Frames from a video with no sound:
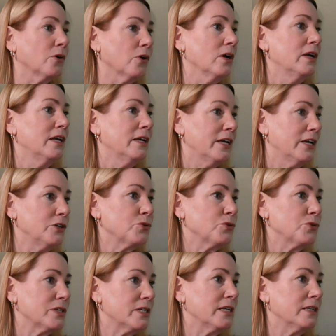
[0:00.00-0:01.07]
are
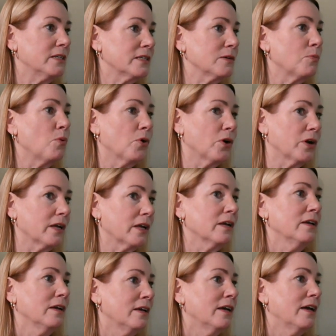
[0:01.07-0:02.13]
interested in supporting.
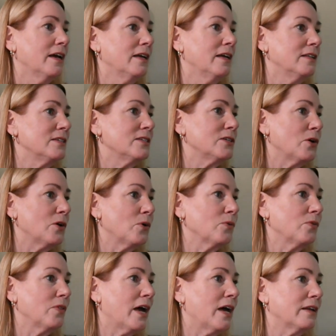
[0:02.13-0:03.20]
And
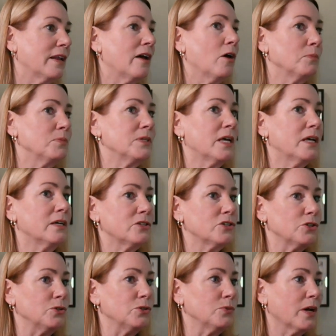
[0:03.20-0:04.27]
so that helps us
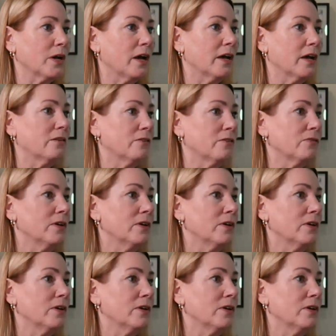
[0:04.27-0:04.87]
to kind of